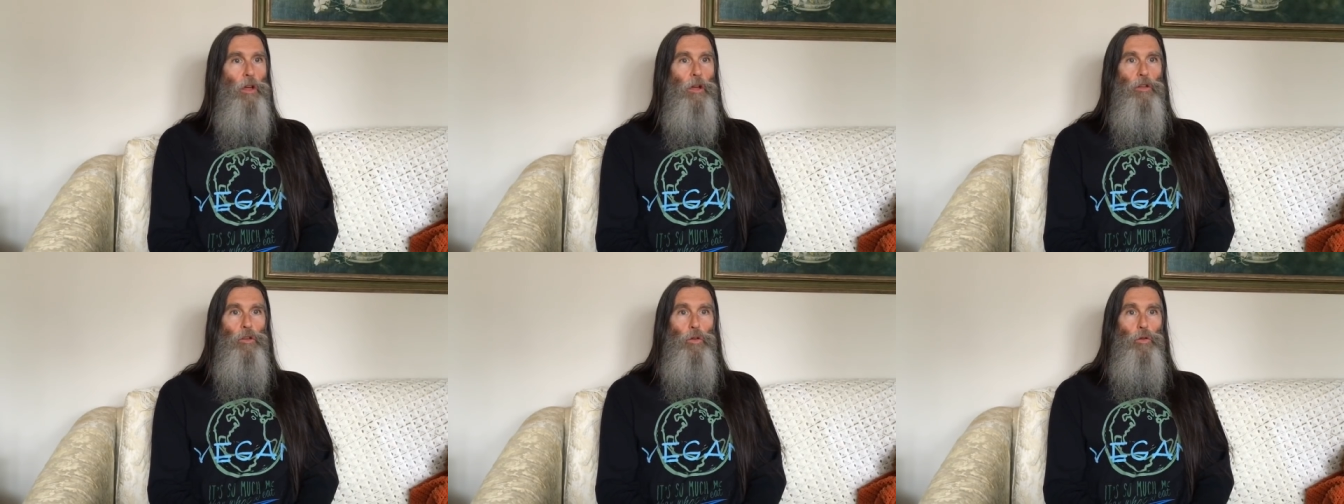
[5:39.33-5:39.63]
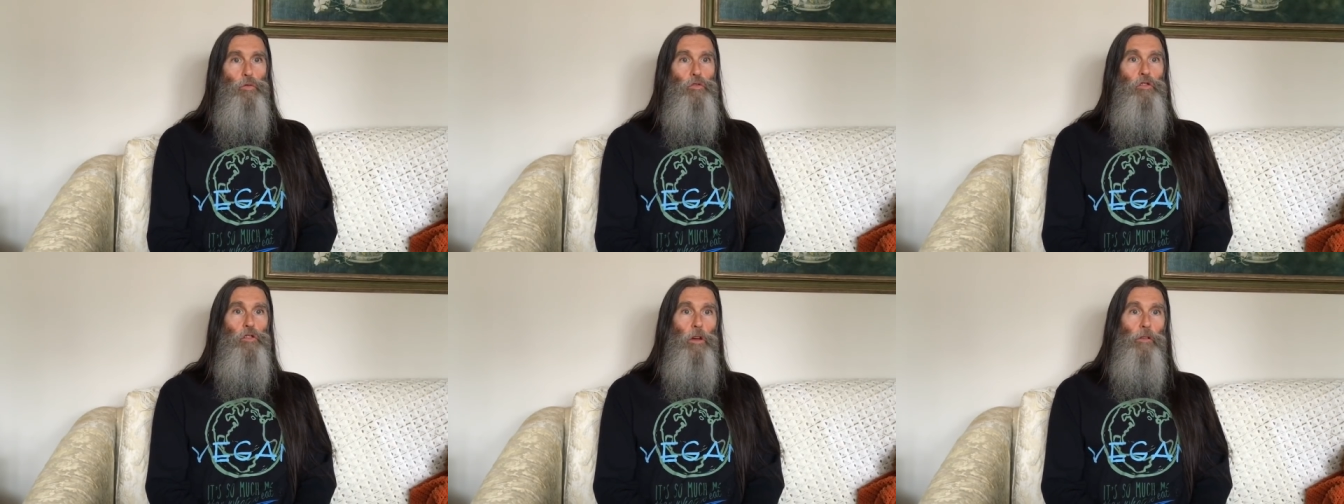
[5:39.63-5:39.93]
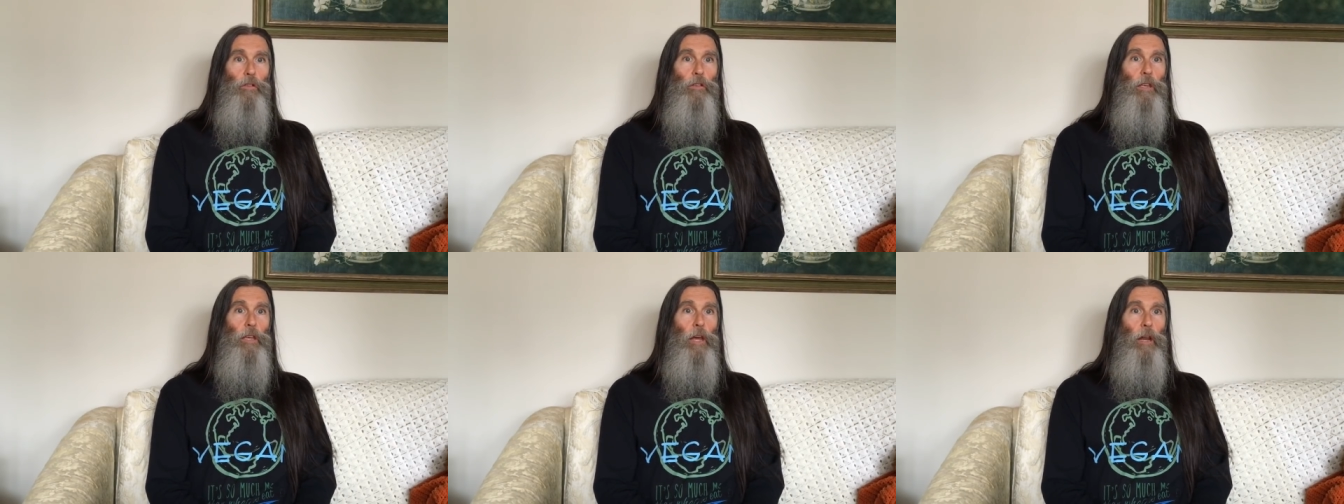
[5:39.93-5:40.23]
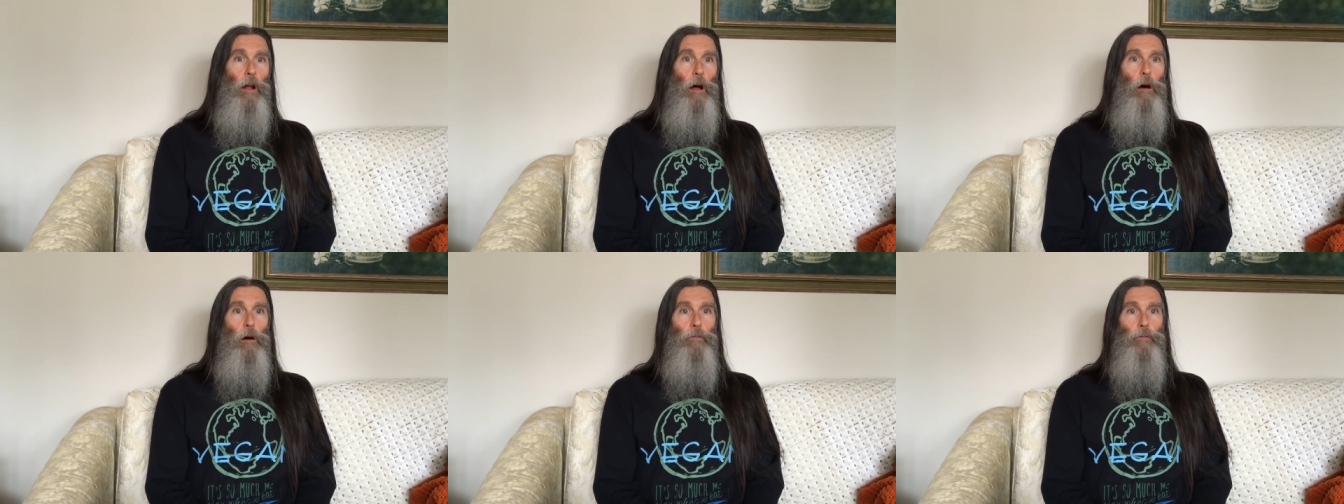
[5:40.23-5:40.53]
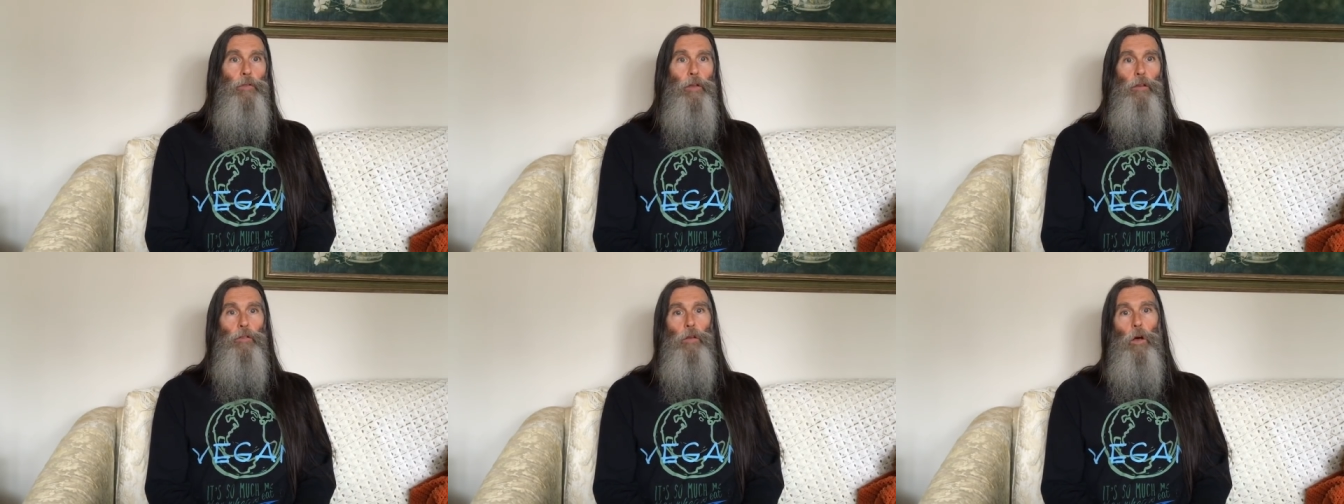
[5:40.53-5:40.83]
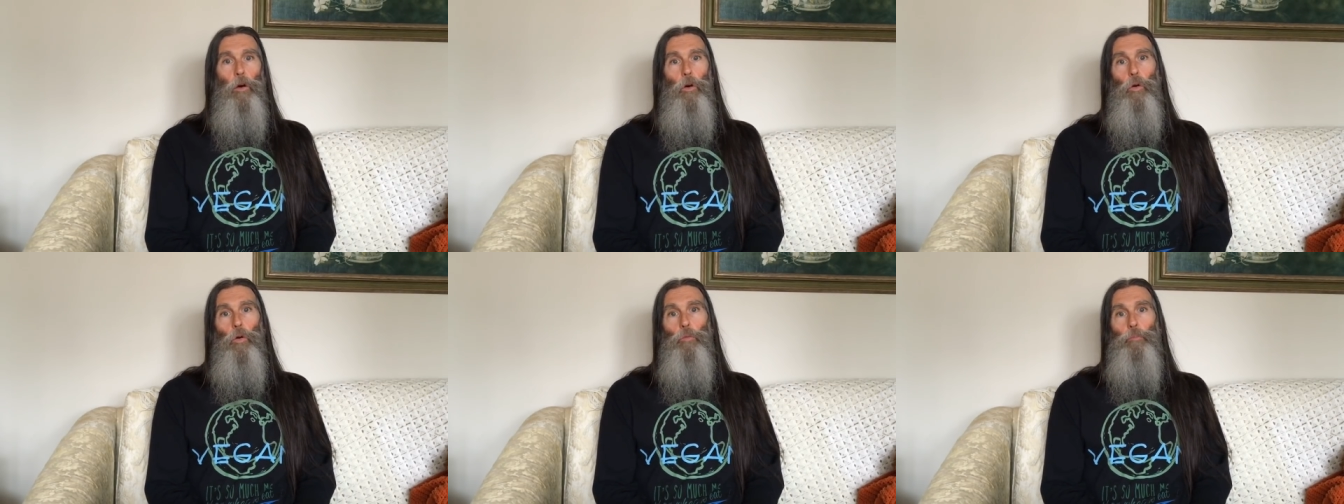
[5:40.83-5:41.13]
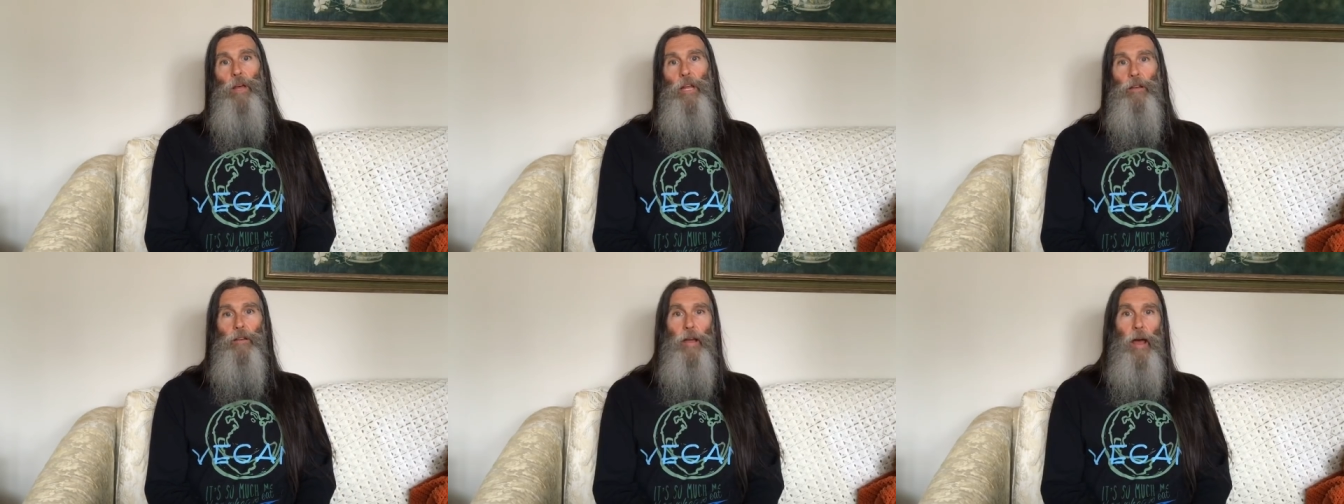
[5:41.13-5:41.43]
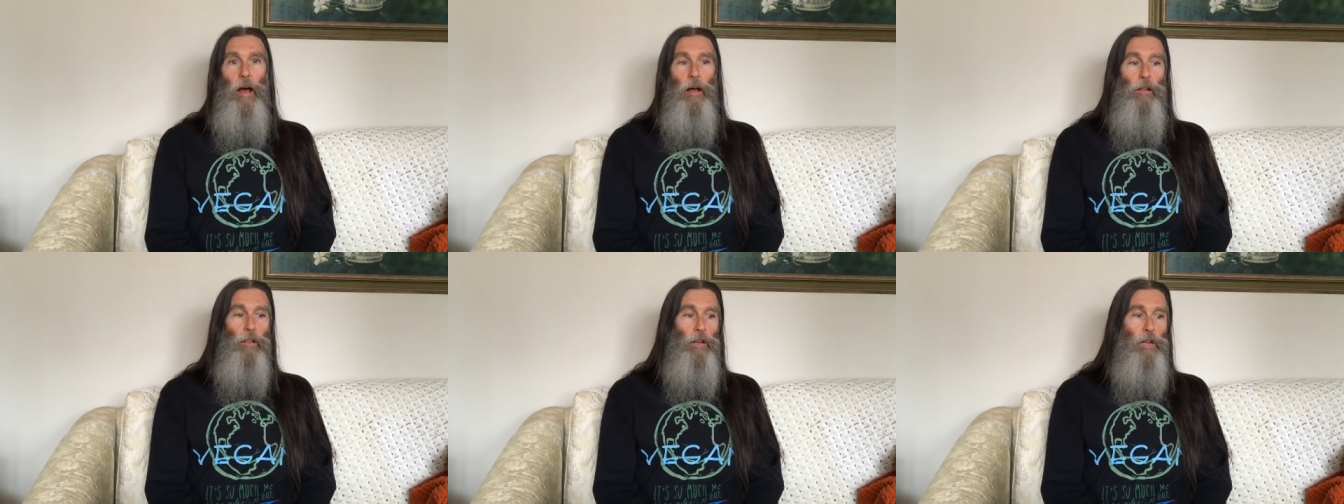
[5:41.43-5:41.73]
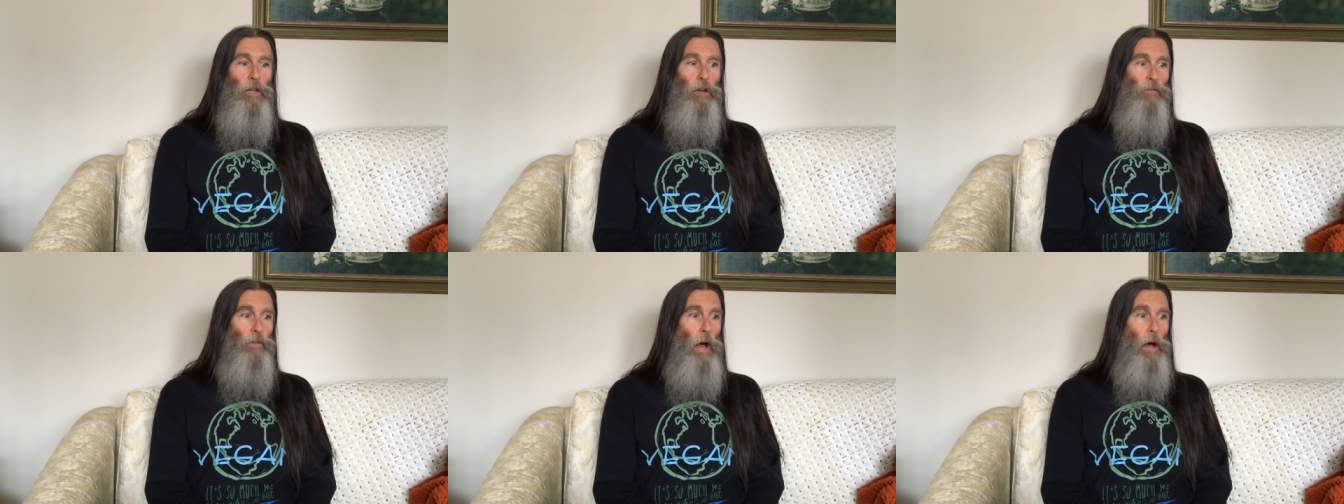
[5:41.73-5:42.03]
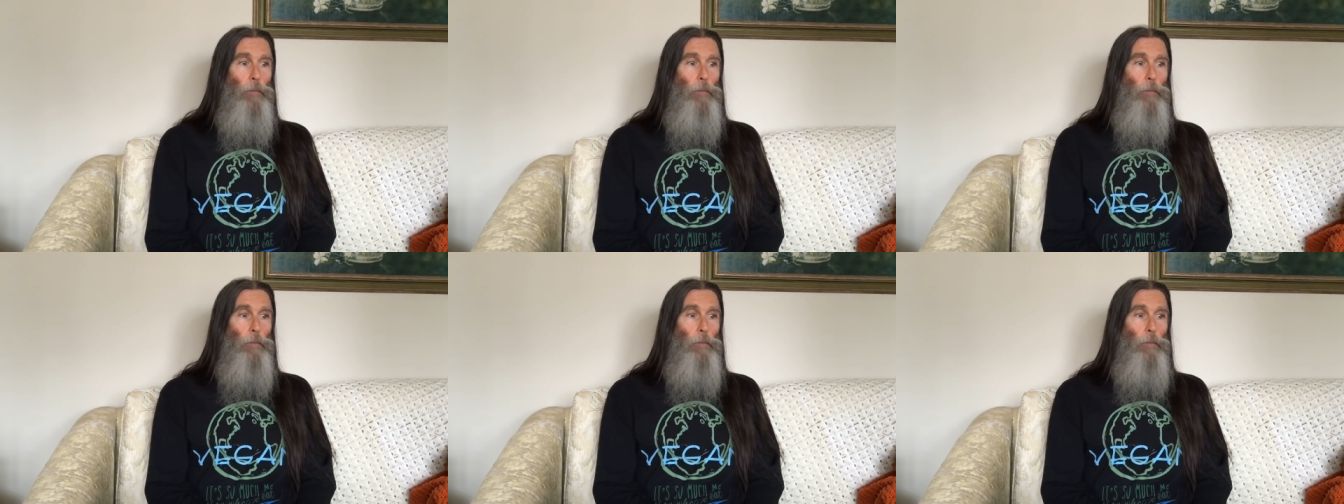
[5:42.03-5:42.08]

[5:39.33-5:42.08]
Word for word: You just get off this whole mentality of